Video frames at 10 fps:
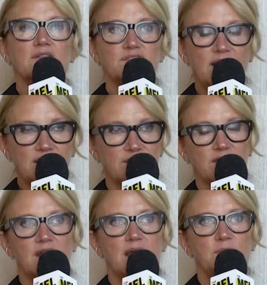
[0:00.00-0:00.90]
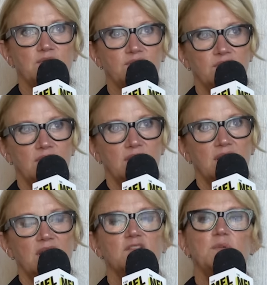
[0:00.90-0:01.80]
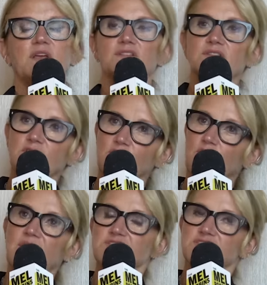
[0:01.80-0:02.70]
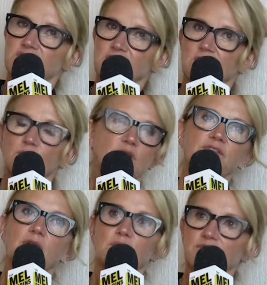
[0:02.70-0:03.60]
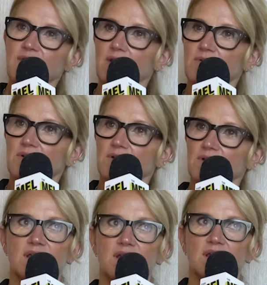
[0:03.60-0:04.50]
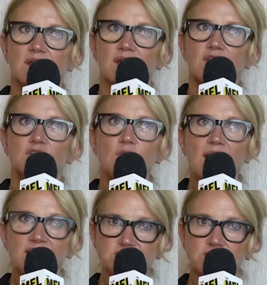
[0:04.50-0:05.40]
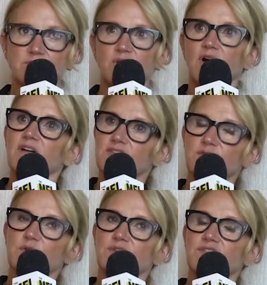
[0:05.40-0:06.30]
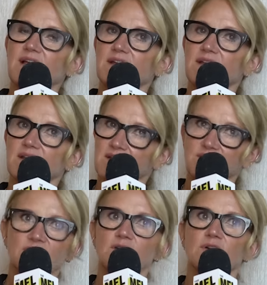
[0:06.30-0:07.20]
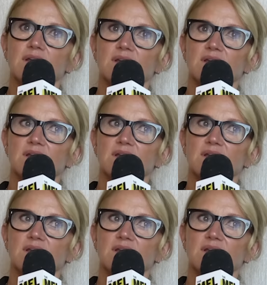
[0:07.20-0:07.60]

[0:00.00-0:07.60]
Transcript: The second thing that happens is, because it's a question, what if it all works out? You actually pause for a second and consider it.